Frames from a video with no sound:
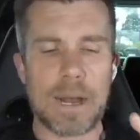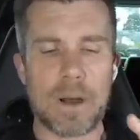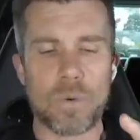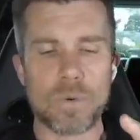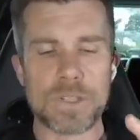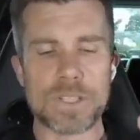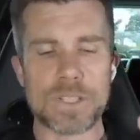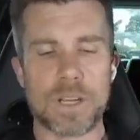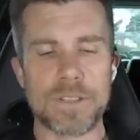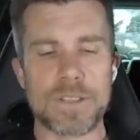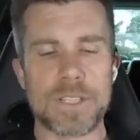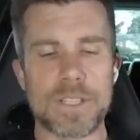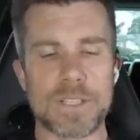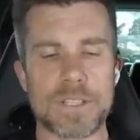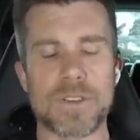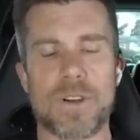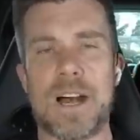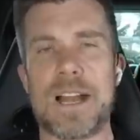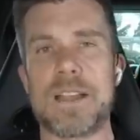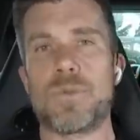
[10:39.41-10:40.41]
Also
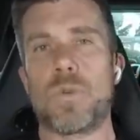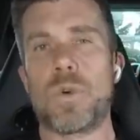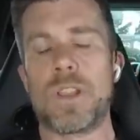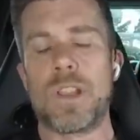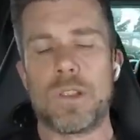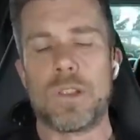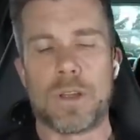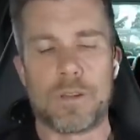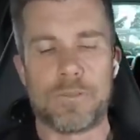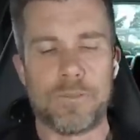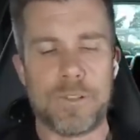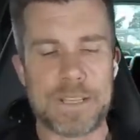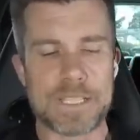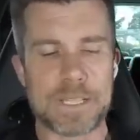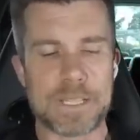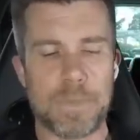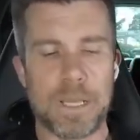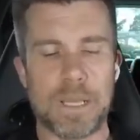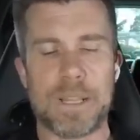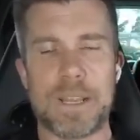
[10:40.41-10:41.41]
designed with a lot of
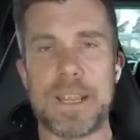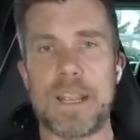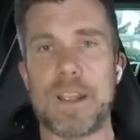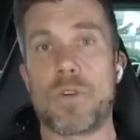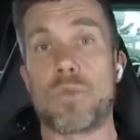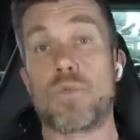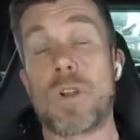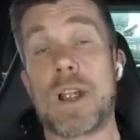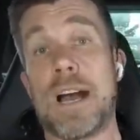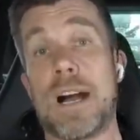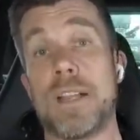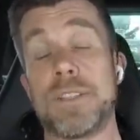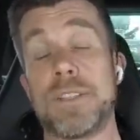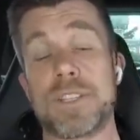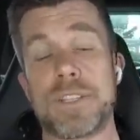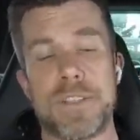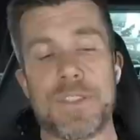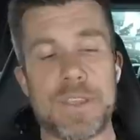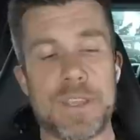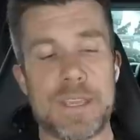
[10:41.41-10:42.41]
flexibility
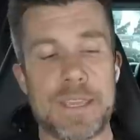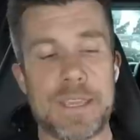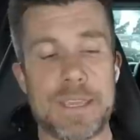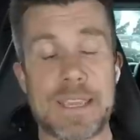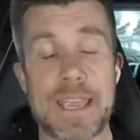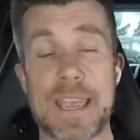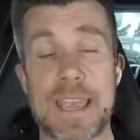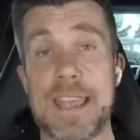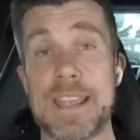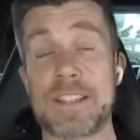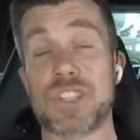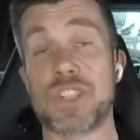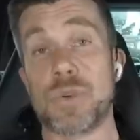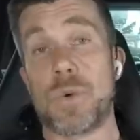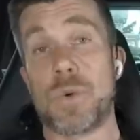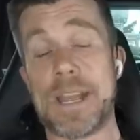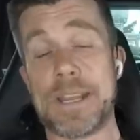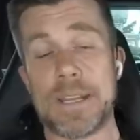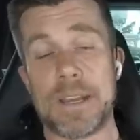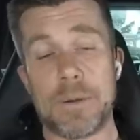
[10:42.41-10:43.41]
around the
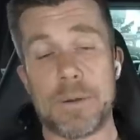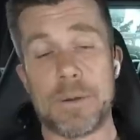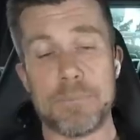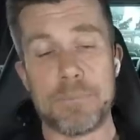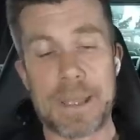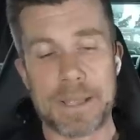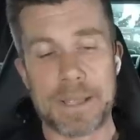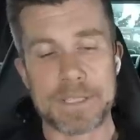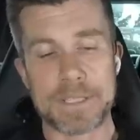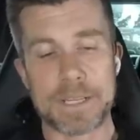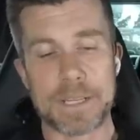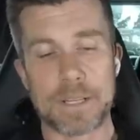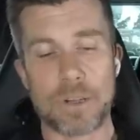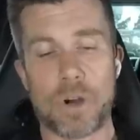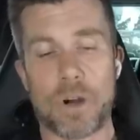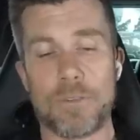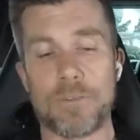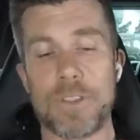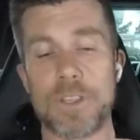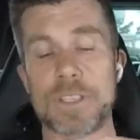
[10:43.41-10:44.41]
actuator mounting
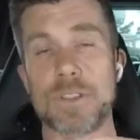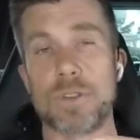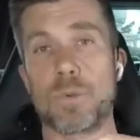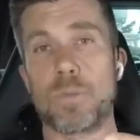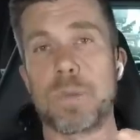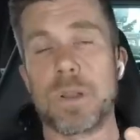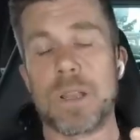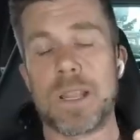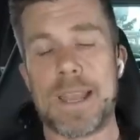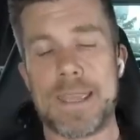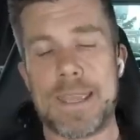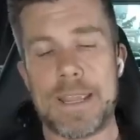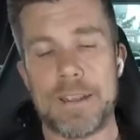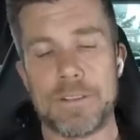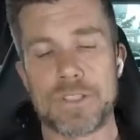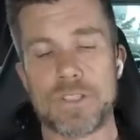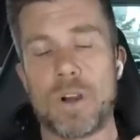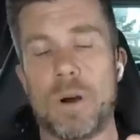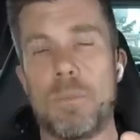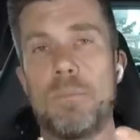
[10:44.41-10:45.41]
off this little plate
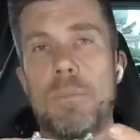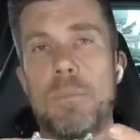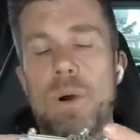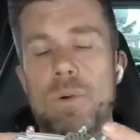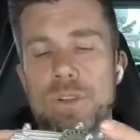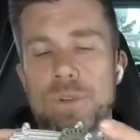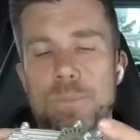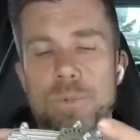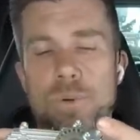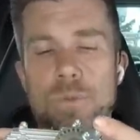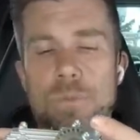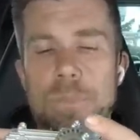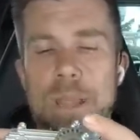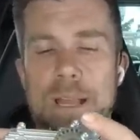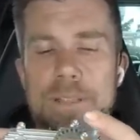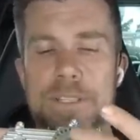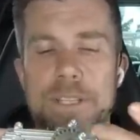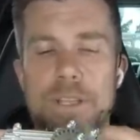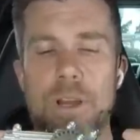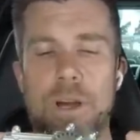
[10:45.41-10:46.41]
here. It's got multiple
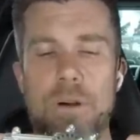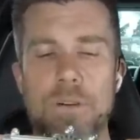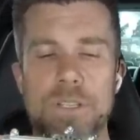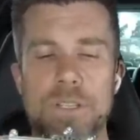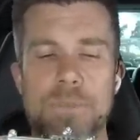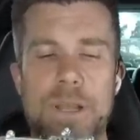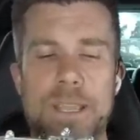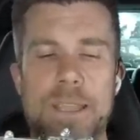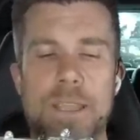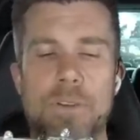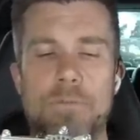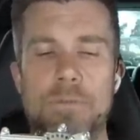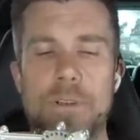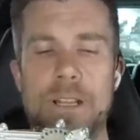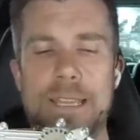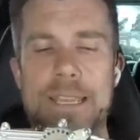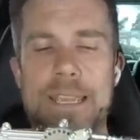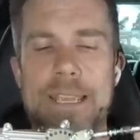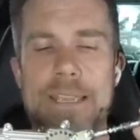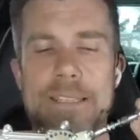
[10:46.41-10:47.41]
mounting holes, making it
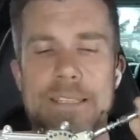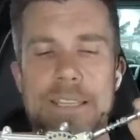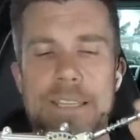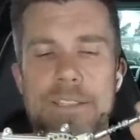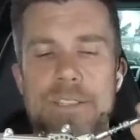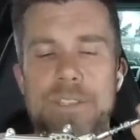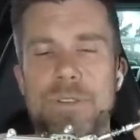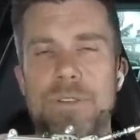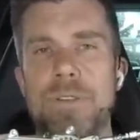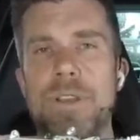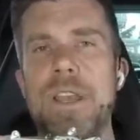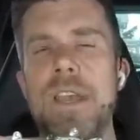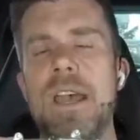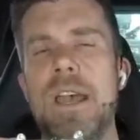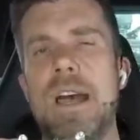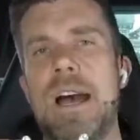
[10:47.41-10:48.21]
really easy to